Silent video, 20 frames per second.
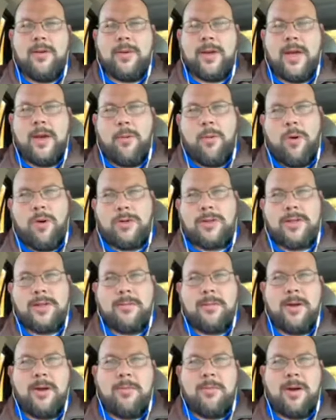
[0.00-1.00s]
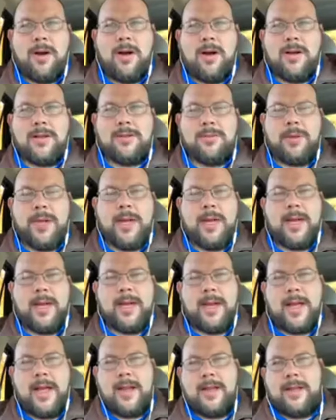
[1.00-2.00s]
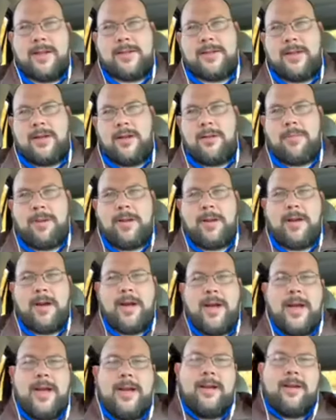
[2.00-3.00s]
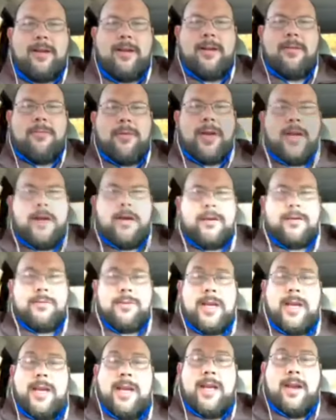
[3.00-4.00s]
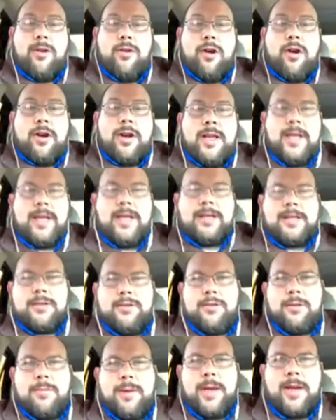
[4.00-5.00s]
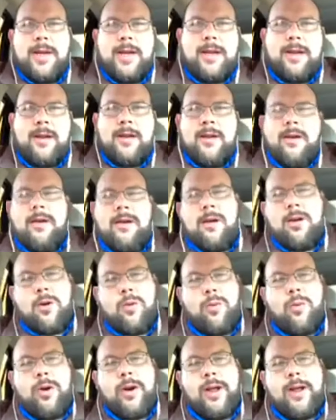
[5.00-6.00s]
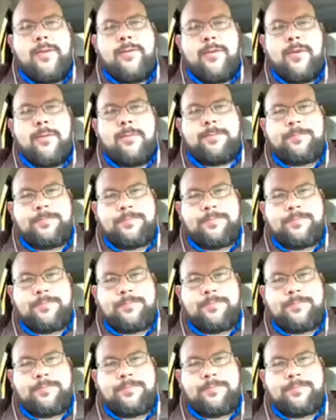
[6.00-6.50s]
Can't walk to the mailbox. We can't get out of the tub at night because we can't get on our knees due to pain or whatever.